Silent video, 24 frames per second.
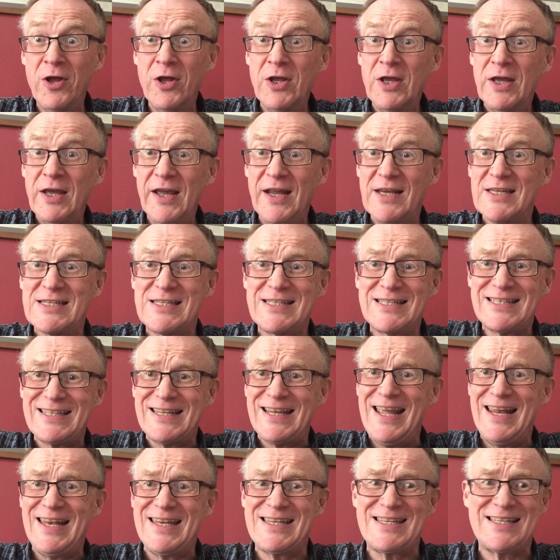
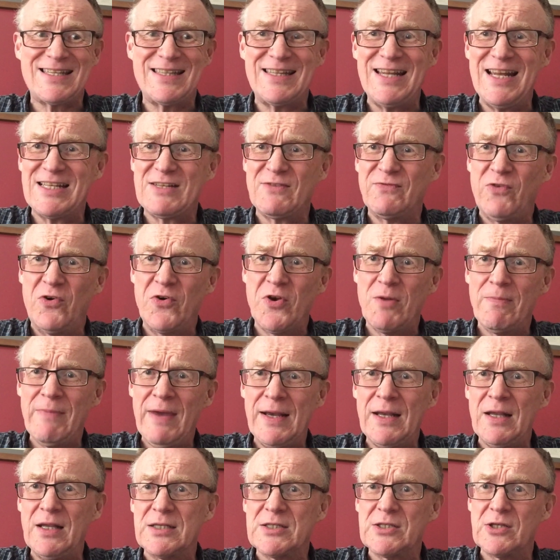it's
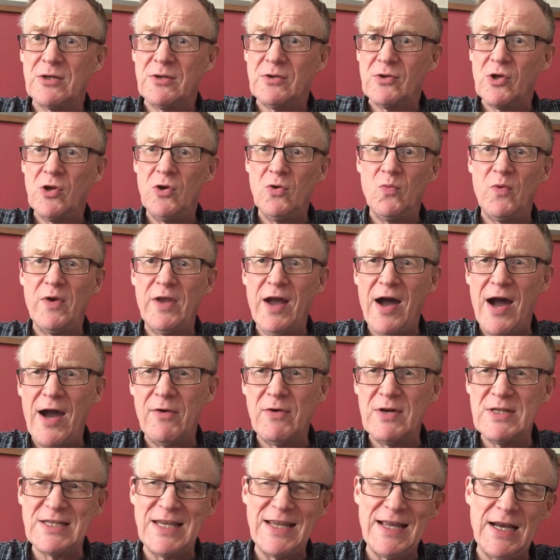fundamental to who we are
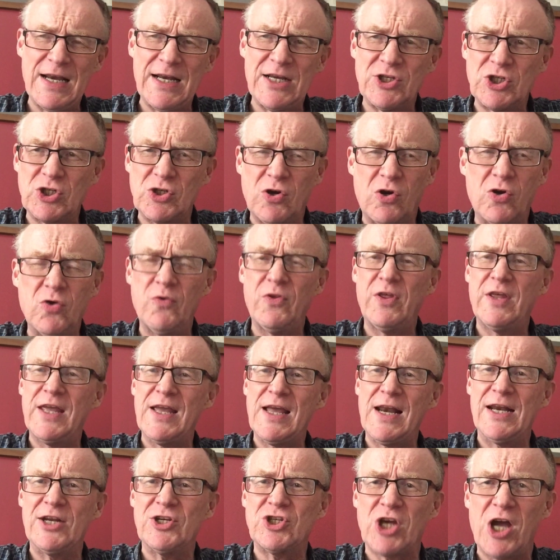as English, or who the
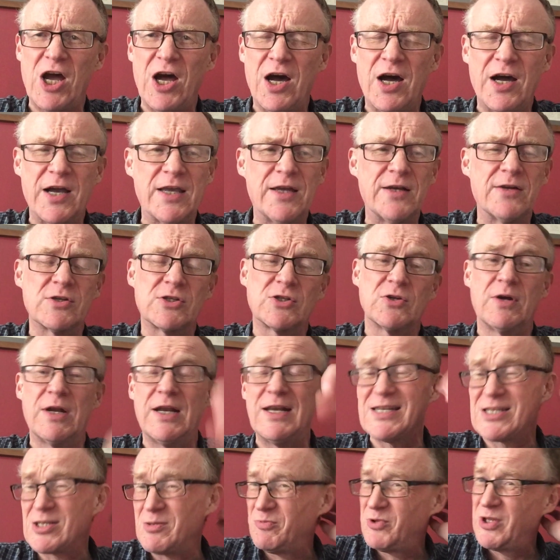English are, so
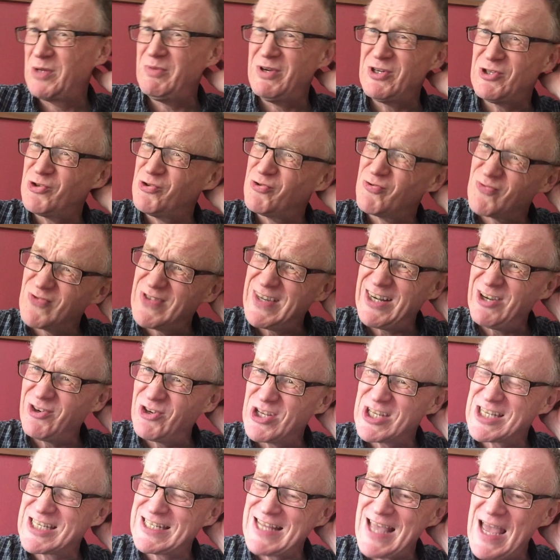it's something we don't really
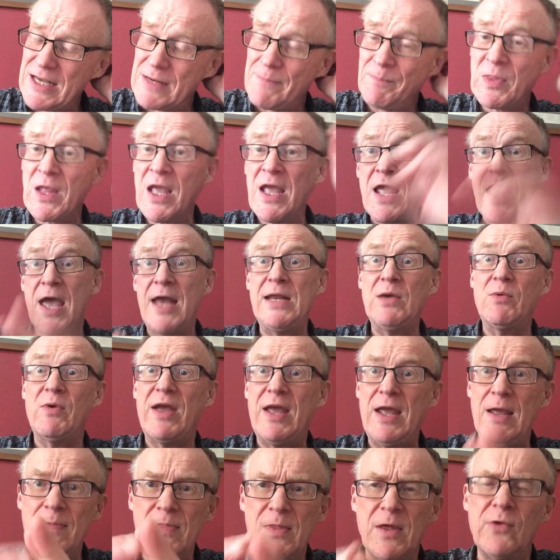understand. Anyway,
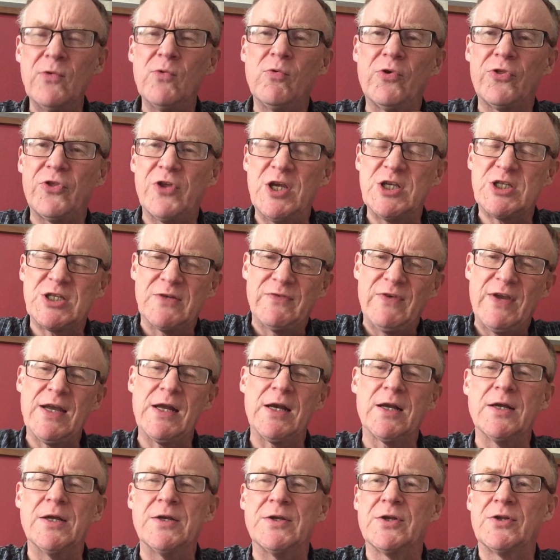in the northeast of
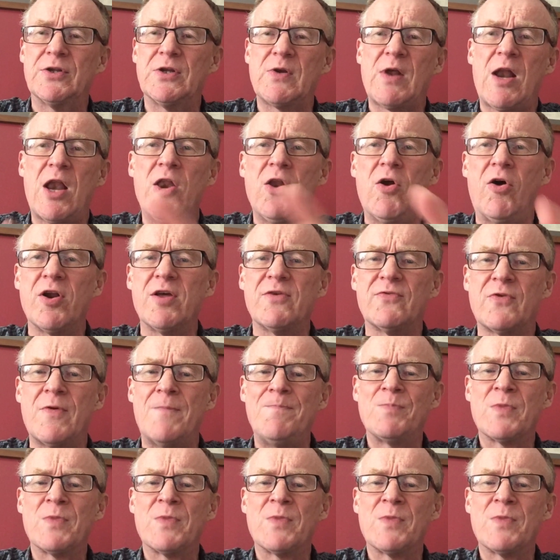England, there are a lot of